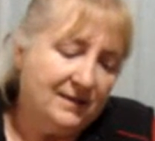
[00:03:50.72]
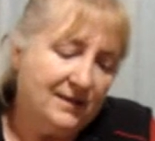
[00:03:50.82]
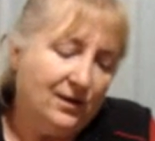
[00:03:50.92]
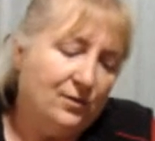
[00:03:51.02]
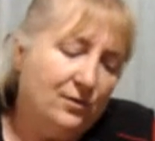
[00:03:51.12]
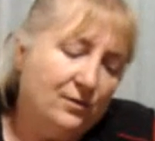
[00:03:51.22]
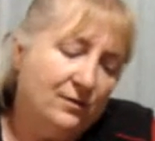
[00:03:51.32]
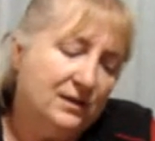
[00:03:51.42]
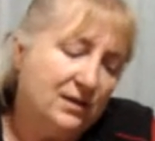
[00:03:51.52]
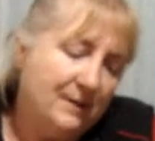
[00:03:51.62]
so
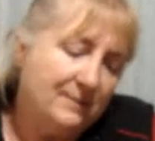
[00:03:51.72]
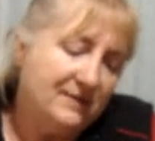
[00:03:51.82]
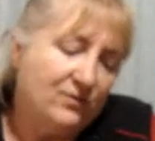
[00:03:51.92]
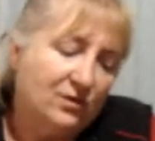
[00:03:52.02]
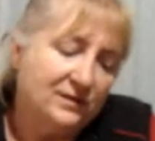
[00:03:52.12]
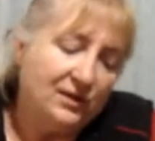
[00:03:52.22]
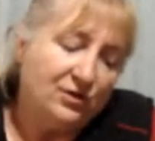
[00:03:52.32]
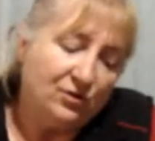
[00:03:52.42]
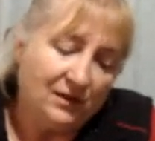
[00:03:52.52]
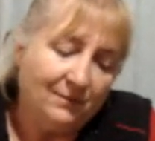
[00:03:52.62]
the types of dogs that
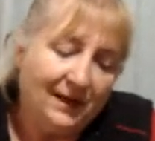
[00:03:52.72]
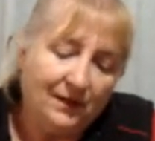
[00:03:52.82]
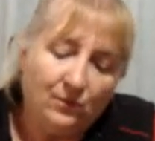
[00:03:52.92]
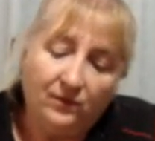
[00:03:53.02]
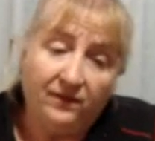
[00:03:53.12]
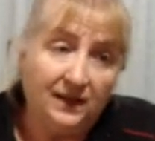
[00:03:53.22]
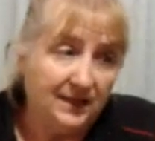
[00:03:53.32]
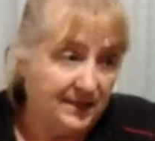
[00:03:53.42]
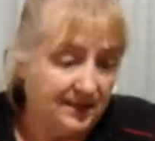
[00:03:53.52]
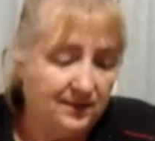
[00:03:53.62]
you can make with
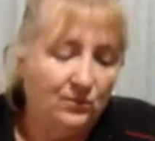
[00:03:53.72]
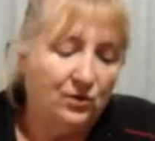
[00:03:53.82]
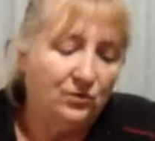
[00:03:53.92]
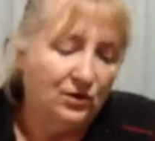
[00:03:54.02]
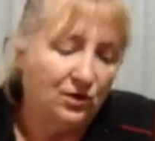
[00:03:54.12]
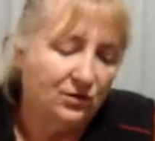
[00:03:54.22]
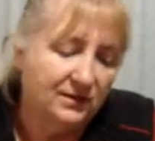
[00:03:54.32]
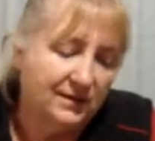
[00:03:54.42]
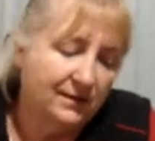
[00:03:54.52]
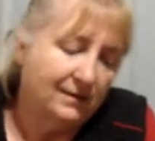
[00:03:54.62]
these model
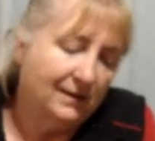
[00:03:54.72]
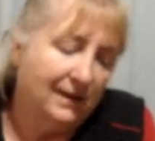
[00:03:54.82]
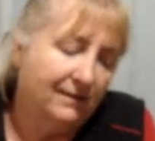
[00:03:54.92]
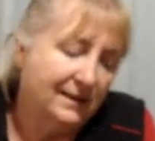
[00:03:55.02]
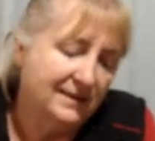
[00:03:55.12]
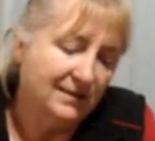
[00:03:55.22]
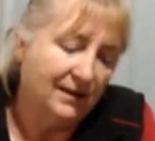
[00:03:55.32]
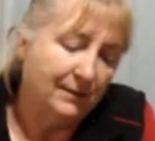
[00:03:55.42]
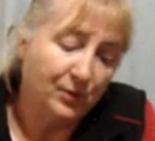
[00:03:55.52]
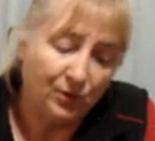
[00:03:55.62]
dogs are things
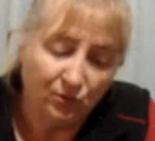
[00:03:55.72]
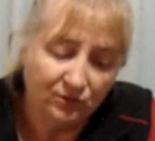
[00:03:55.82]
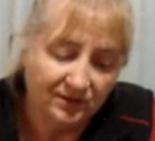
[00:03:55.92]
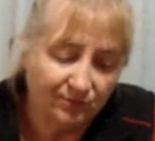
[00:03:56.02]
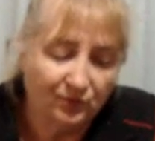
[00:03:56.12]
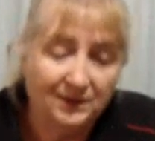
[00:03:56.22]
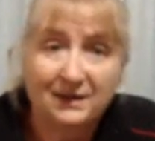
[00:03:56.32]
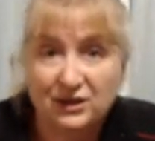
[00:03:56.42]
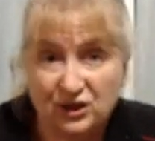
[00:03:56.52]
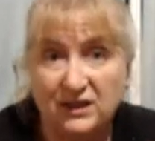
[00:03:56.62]
like poodles pretty
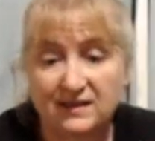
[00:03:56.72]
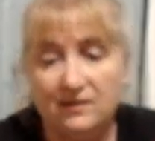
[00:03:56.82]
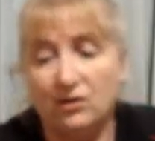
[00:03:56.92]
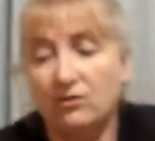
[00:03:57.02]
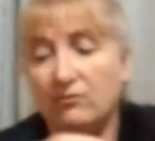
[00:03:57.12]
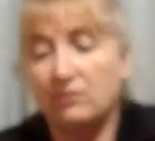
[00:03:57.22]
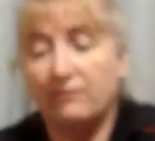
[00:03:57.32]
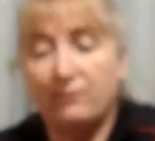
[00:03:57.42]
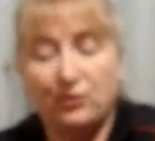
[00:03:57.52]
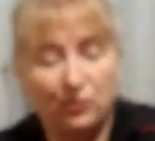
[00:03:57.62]
much any style
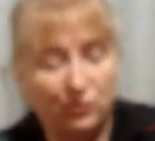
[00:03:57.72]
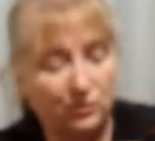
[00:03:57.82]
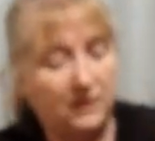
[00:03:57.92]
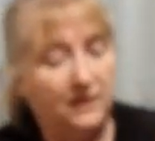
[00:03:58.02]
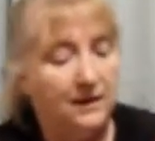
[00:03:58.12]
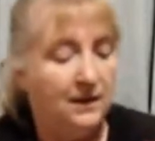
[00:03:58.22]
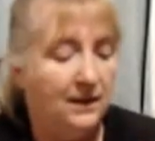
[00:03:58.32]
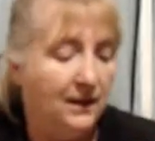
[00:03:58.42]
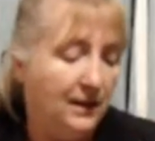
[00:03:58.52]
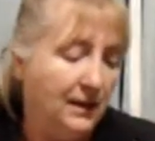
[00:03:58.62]
of poodle
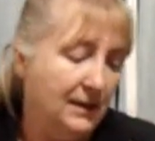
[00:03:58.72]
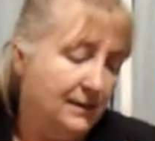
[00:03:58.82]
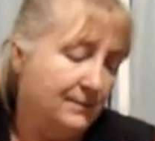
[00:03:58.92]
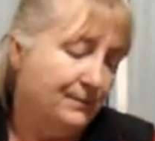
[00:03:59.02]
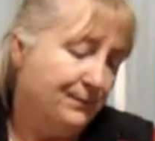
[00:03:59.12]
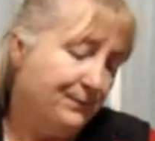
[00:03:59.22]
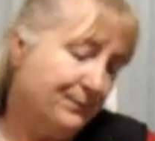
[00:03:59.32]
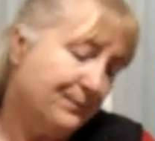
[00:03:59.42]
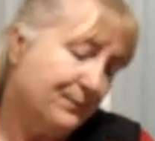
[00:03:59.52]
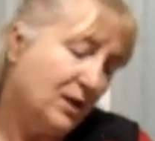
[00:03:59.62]
um,
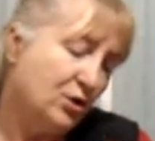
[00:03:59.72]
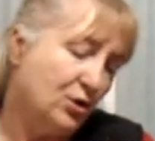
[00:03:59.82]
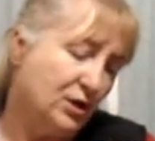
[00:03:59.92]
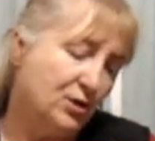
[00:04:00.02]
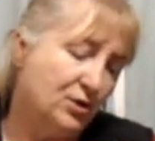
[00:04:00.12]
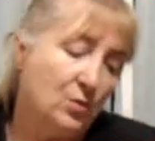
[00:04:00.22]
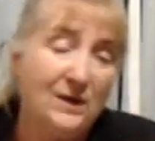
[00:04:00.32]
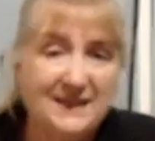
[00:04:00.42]
you can do